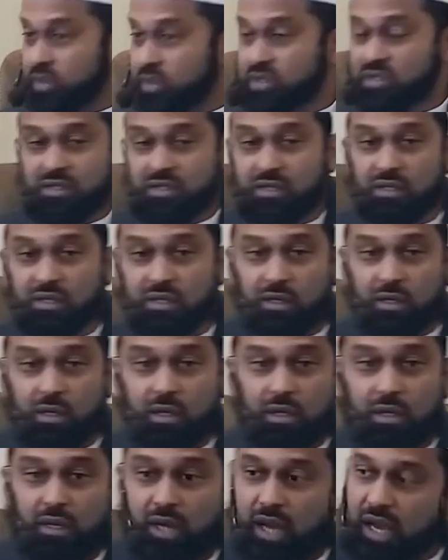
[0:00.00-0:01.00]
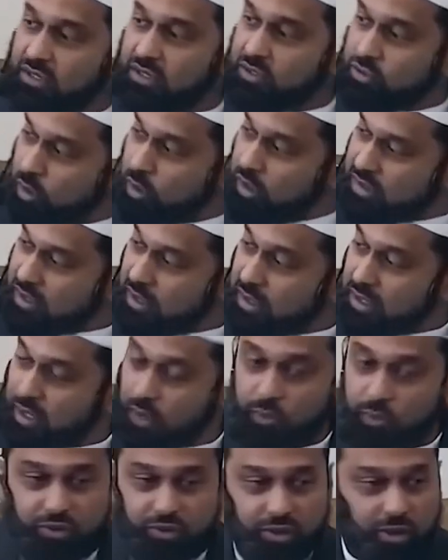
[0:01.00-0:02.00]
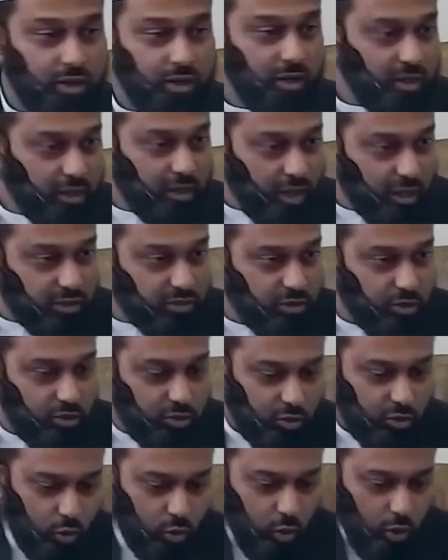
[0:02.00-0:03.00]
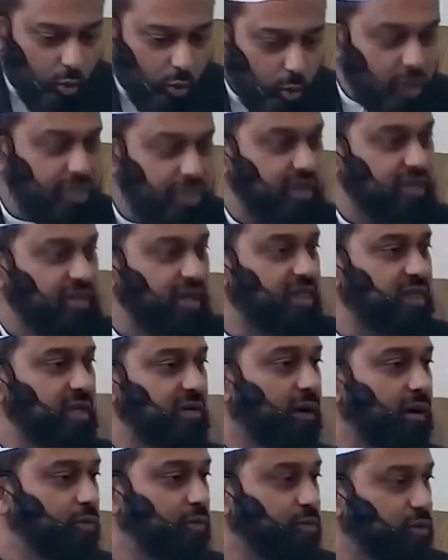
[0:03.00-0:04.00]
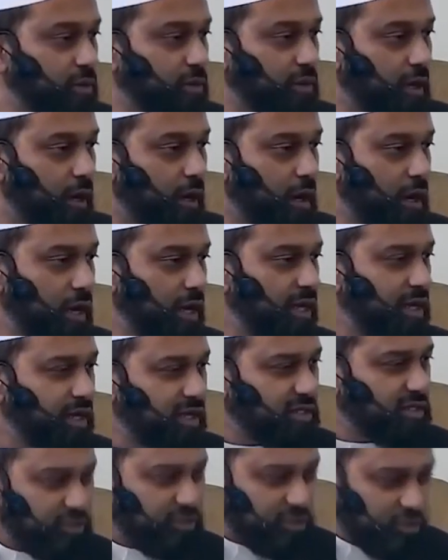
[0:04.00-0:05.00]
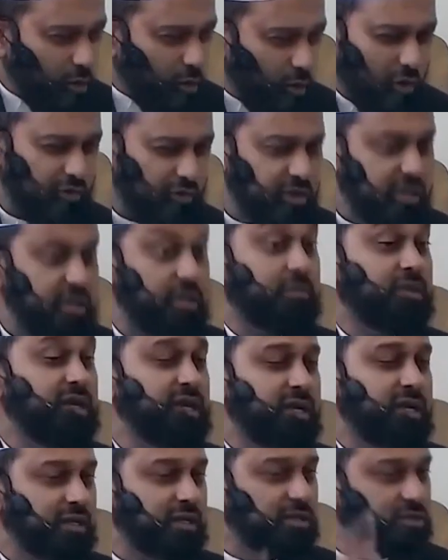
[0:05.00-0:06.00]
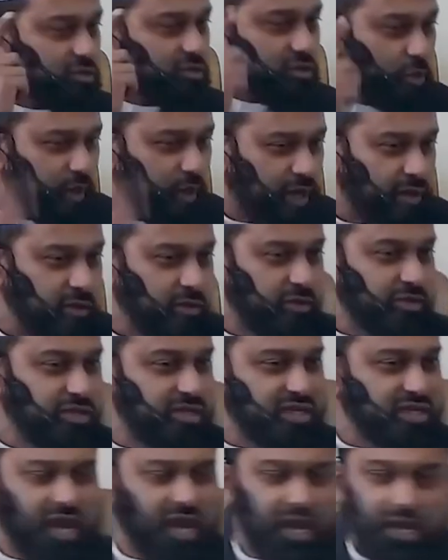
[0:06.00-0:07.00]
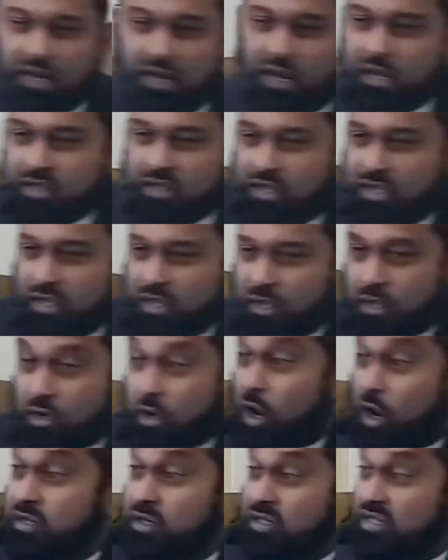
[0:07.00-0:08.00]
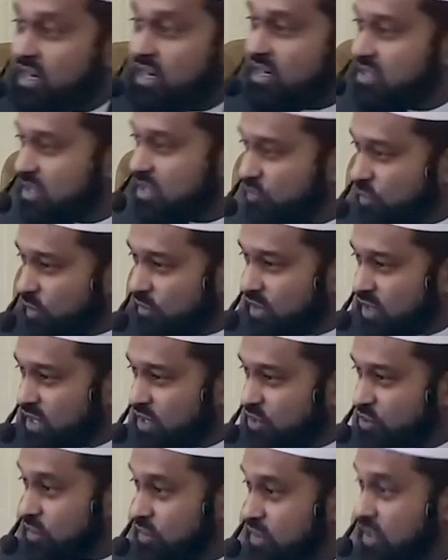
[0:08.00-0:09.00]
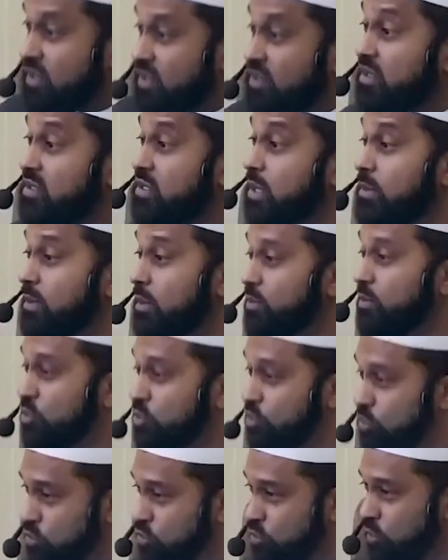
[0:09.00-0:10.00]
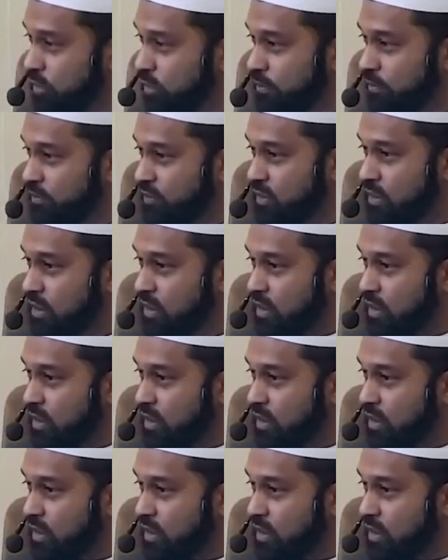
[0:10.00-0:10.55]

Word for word: What has Surah Al Kawthar got to do with the death of Abdullah? Let us go over the meanings so we understand the context of revelation, the sabab al nuzul.